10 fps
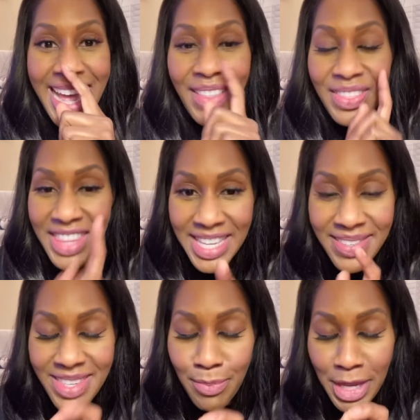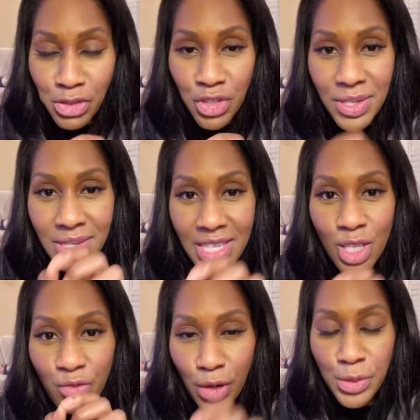These dementias,
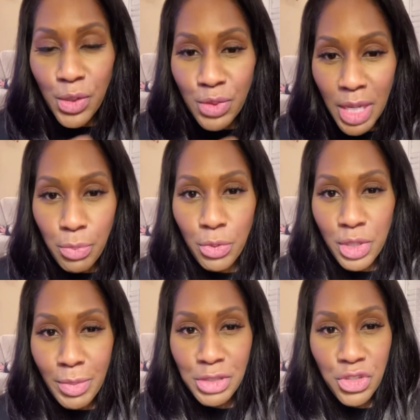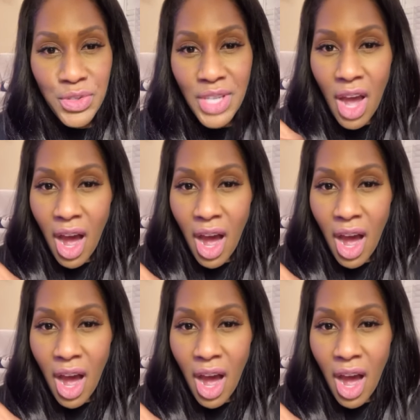these frontotemporal dementias,